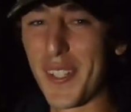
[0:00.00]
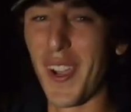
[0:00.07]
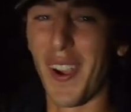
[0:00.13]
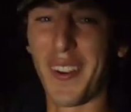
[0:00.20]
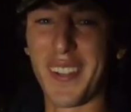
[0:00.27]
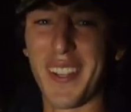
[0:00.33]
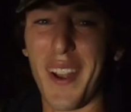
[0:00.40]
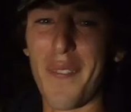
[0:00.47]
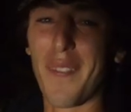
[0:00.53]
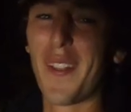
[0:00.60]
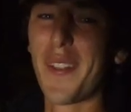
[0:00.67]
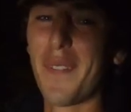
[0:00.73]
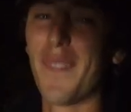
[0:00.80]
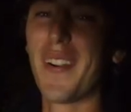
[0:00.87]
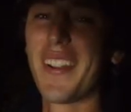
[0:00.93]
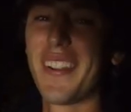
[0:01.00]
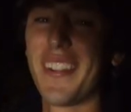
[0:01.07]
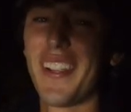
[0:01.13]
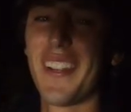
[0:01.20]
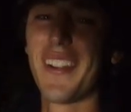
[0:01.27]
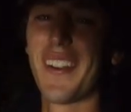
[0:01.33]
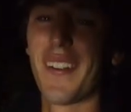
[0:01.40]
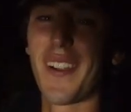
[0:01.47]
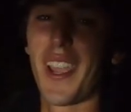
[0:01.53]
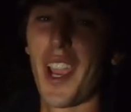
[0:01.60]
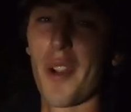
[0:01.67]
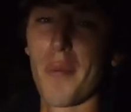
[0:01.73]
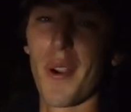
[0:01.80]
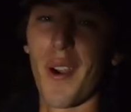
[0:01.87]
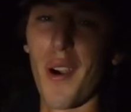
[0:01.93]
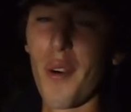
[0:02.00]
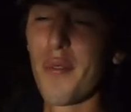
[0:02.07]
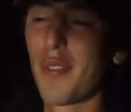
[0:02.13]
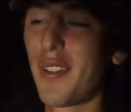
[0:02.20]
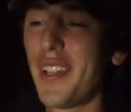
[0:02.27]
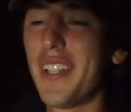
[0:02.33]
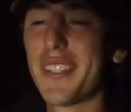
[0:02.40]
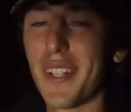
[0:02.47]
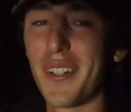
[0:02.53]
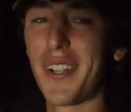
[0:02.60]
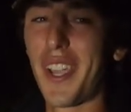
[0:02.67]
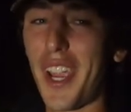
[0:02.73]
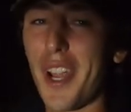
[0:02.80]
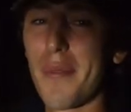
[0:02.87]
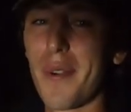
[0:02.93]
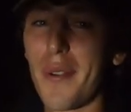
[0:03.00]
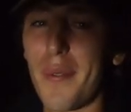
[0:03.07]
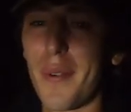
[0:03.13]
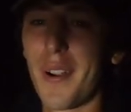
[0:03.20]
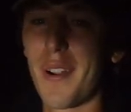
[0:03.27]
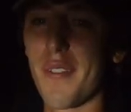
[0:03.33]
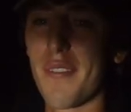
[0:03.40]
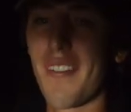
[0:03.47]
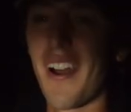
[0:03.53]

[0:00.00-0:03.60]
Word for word: chucked it. I really wanted to get it on camera. Hopefully it's on camera. We're going